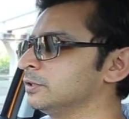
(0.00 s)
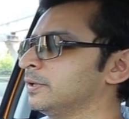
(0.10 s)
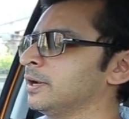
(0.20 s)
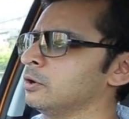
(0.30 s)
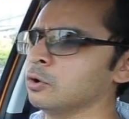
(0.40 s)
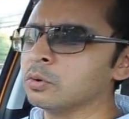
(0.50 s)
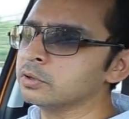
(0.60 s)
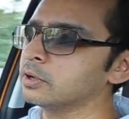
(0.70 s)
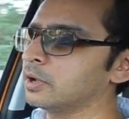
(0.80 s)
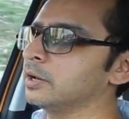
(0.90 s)
that no
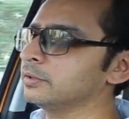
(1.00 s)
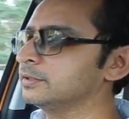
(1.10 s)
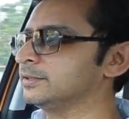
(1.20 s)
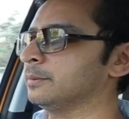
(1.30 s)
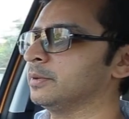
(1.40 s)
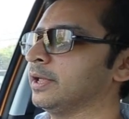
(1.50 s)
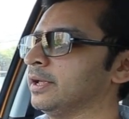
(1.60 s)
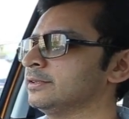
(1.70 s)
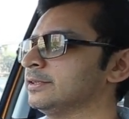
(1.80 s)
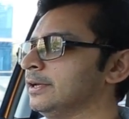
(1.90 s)
other car in this segment
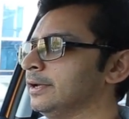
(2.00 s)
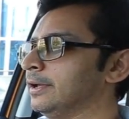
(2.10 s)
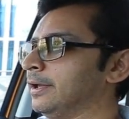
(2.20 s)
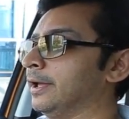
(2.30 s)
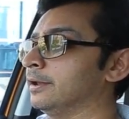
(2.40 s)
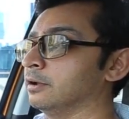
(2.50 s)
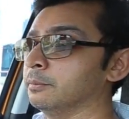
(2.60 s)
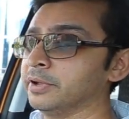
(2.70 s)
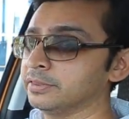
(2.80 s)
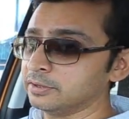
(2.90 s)
has, and a
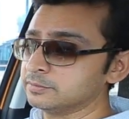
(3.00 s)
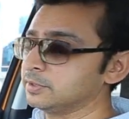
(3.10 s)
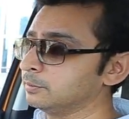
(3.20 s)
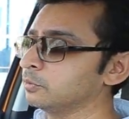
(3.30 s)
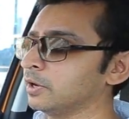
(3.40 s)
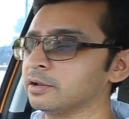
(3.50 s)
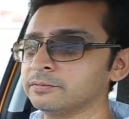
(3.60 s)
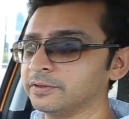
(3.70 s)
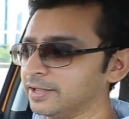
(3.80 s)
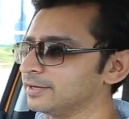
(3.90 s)
big thumbs up to Tata
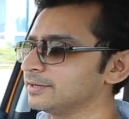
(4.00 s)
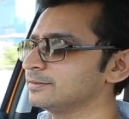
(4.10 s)
for that.